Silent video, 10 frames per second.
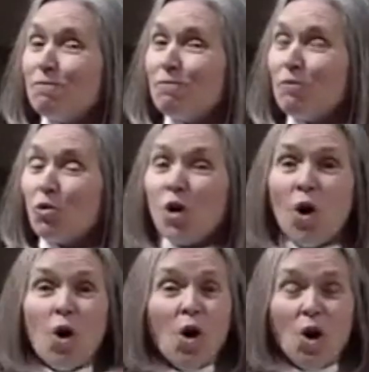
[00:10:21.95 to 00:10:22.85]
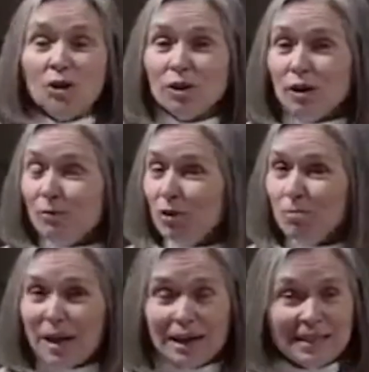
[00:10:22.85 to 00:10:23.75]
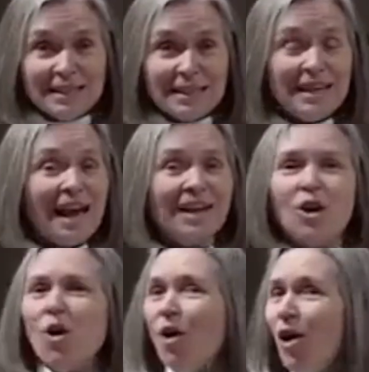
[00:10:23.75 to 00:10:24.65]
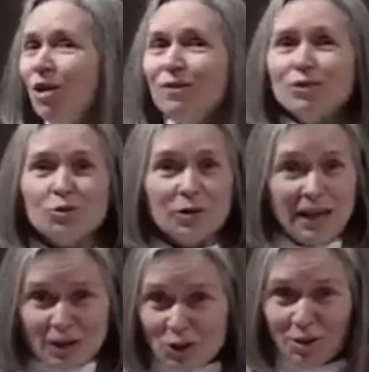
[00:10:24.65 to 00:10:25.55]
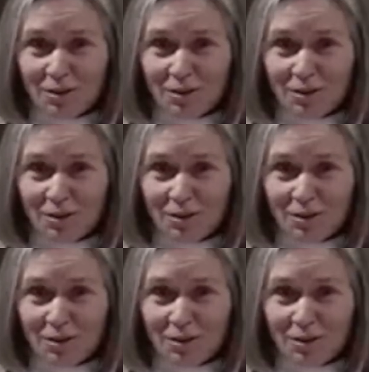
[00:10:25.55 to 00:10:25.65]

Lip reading: for all of humanity and all of creation.